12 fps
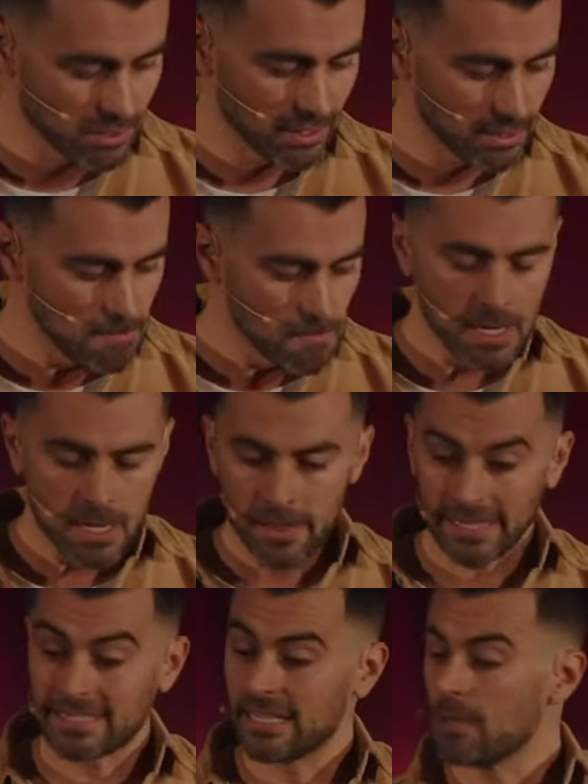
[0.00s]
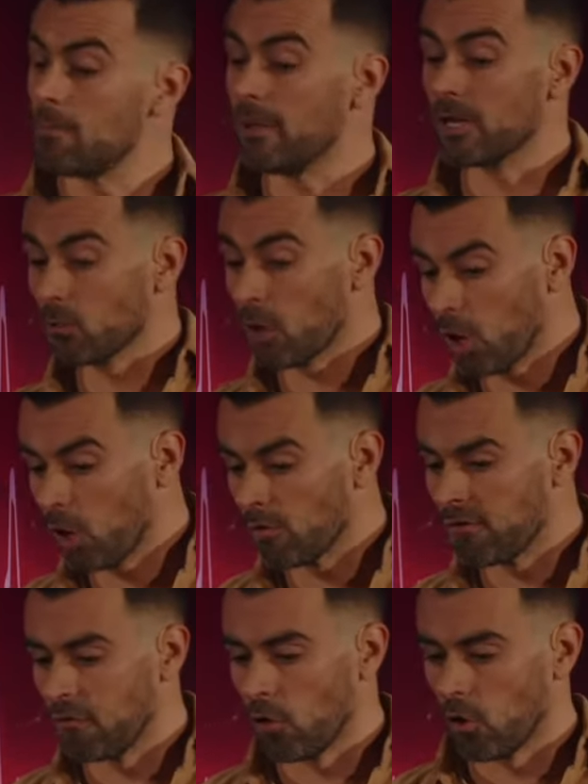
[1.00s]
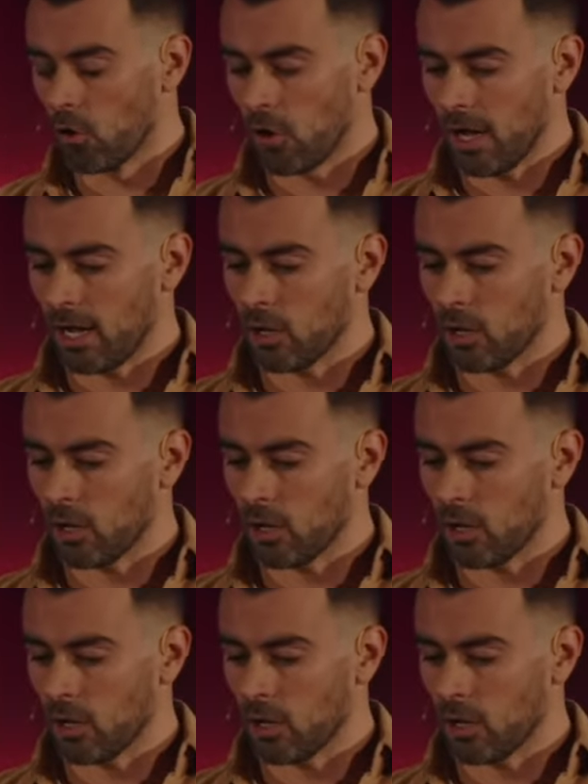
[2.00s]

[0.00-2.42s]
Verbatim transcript: And they see a bigger role for uh,